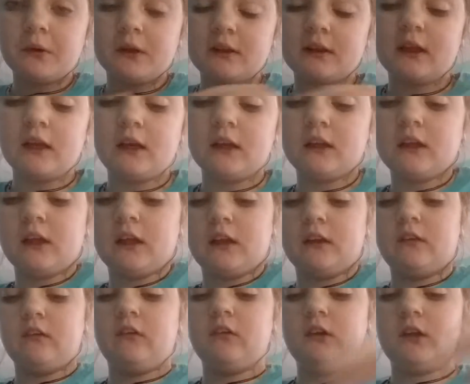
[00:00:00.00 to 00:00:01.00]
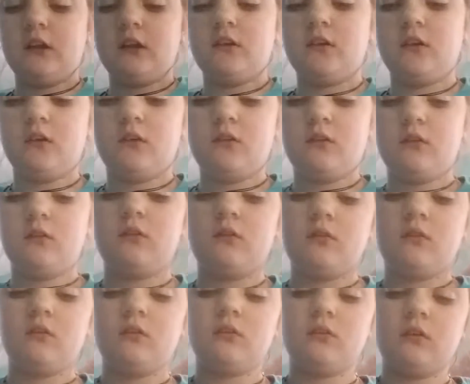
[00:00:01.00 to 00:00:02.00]
but then it's like silky too.
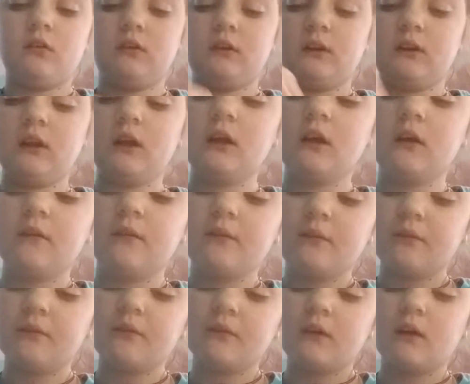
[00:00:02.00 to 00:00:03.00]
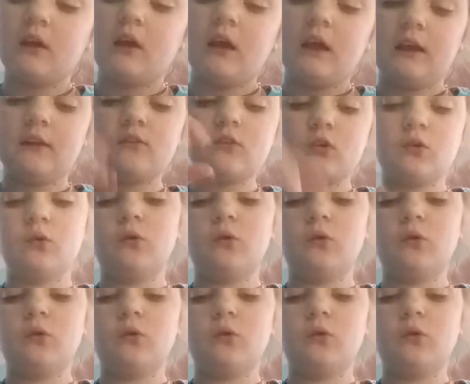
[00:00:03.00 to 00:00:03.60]
So it's like it's